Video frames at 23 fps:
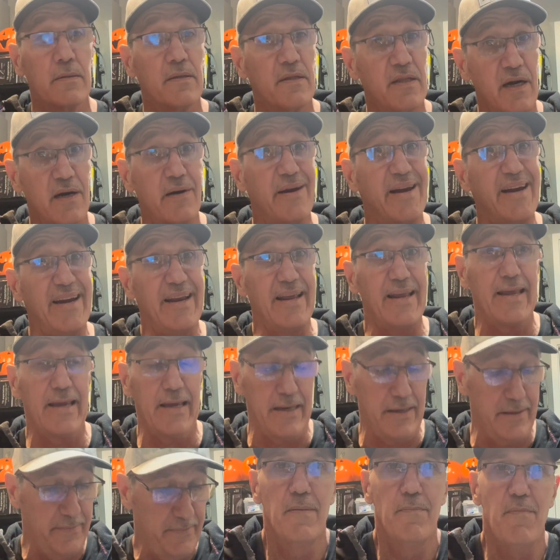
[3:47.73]
they're eating it.
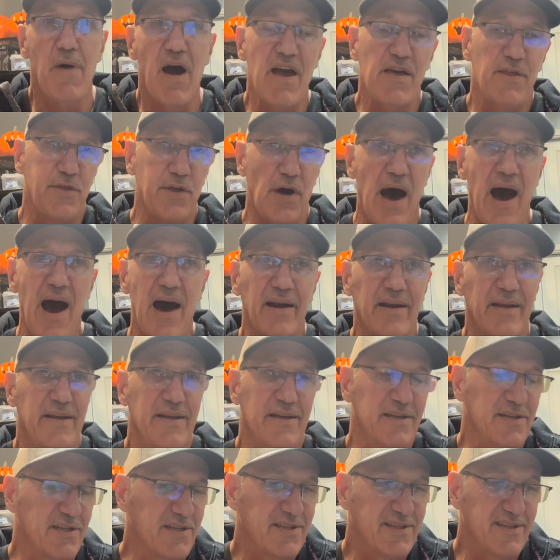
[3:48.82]
My thought
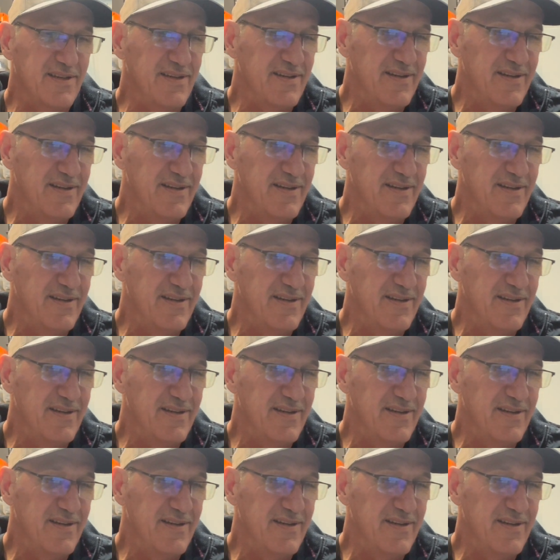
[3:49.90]
is,